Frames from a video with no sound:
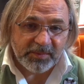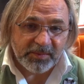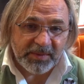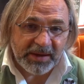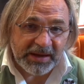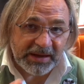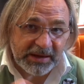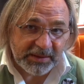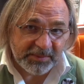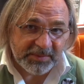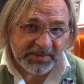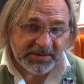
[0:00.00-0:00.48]

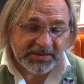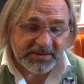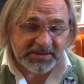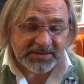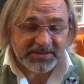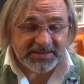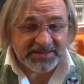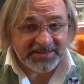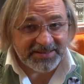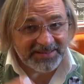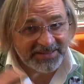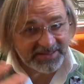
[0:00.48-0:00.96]

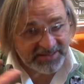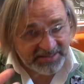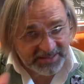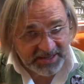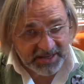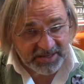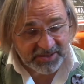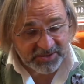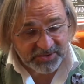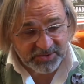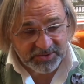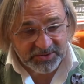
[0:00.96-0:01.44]
animals in
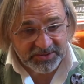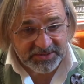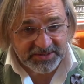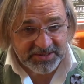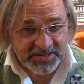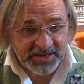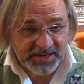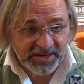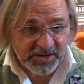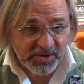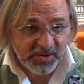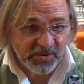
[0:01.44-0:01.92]
sanctuaries,
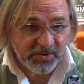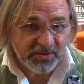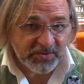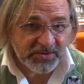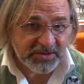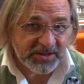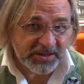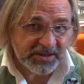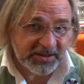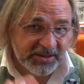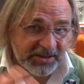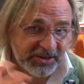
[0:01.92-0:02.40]
they know
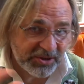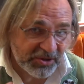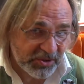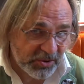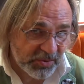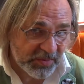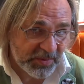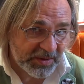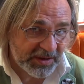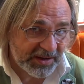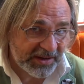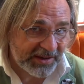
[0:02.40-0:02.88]
that
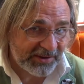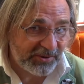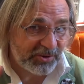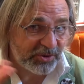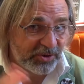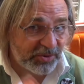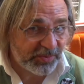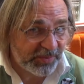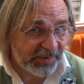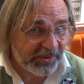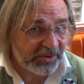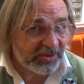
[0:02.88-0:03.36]
human
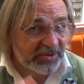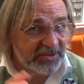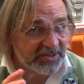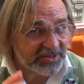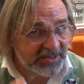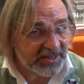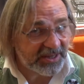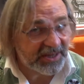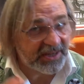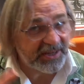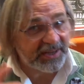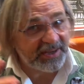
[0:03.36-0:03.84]
could be
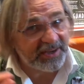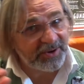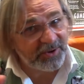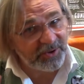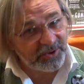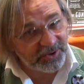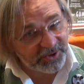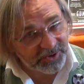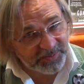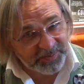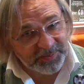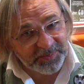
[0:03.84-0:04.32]
also
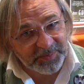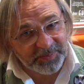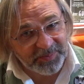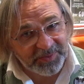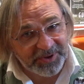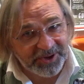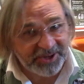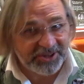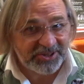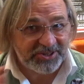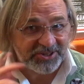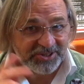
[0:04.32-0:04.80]
good
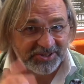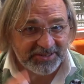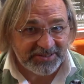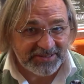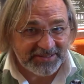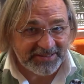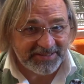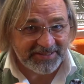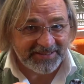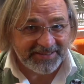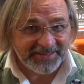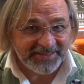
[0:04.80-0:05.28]

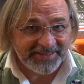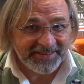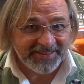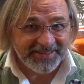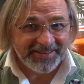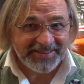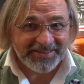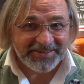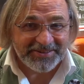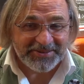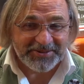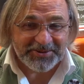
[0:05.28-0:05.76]
creatures.
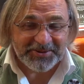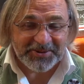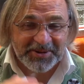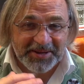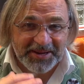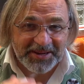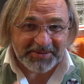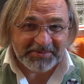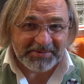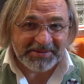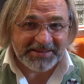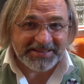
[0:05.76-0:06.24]
So
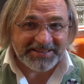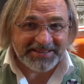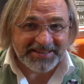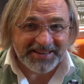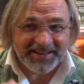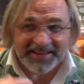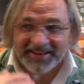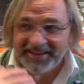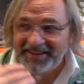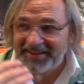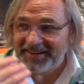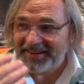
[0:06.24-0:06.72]
animals
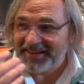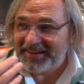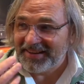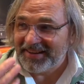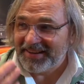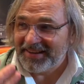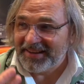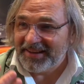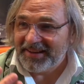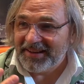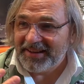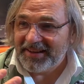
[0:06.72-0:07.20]
can
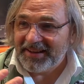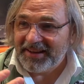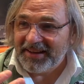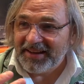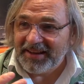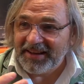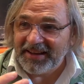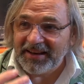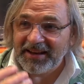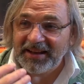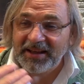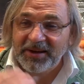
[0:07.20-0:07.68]

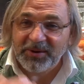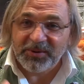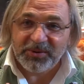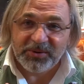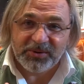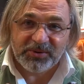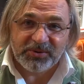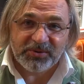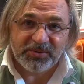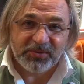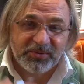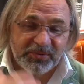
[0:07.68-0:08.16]
allow
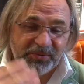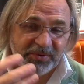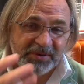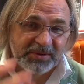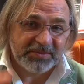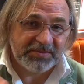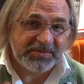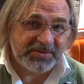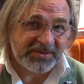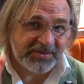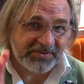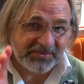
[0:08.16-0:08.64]
you to
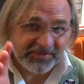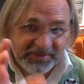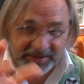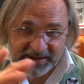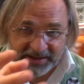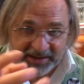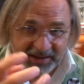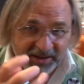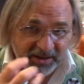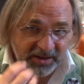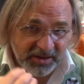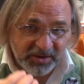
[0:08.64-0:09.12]
film them
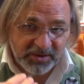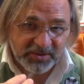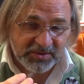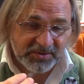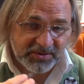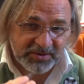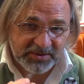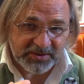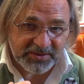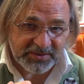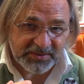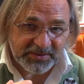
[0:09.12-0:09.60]
very
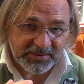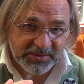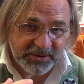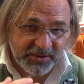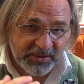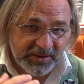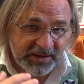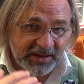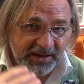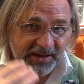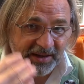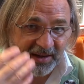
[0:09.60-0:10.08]
close. You
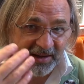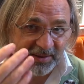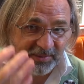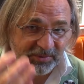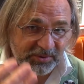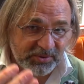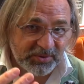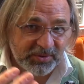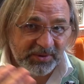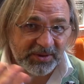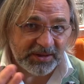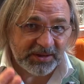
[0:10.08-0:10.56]
can come
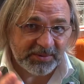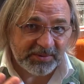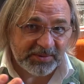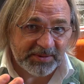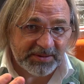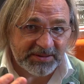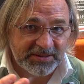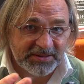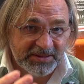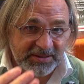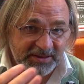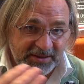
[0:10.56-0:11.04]
to
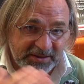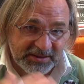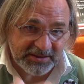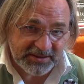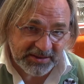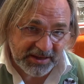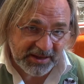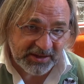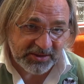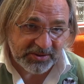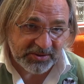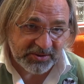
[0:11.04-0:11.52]
animals in
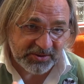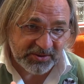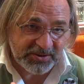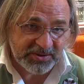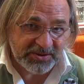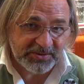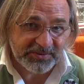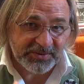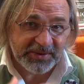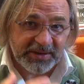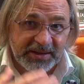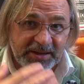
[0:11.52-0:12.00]

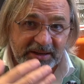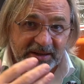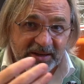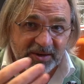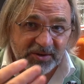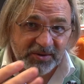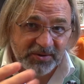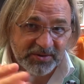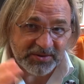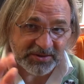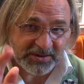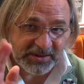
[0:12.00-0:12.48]
sanctuaries very
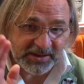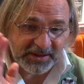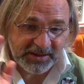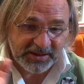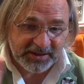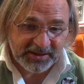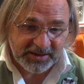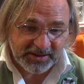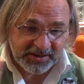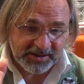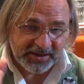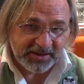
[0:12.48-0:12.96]
close, like
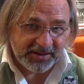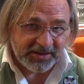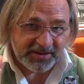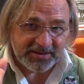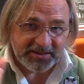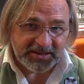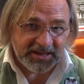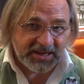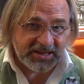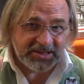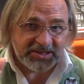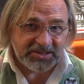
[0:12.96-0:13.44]

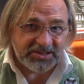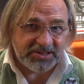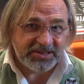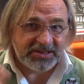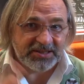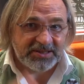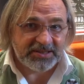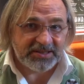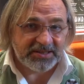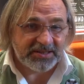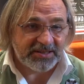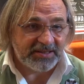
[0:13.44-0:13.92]
such
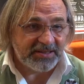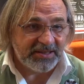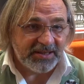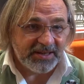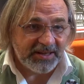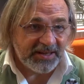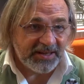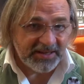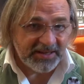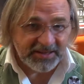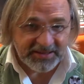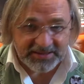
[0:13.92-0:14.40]
distance.
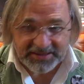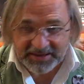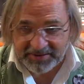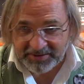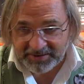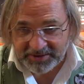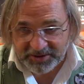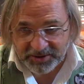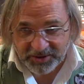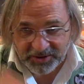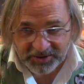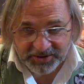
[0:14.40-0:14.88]
They
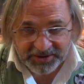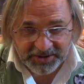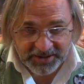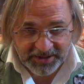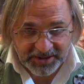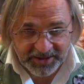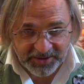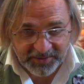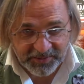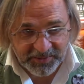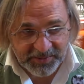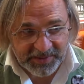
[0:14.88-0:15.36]
will not
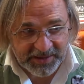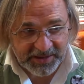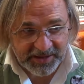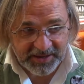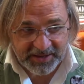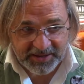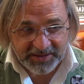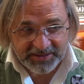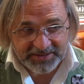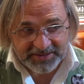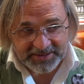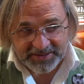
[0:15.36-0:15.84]
run
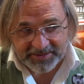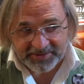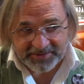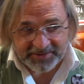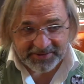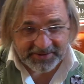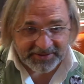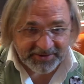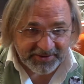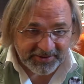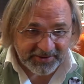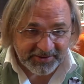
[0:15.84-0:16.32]
away, they
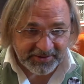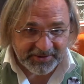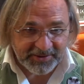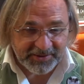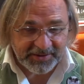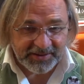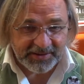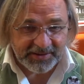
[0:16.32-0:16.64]
will not,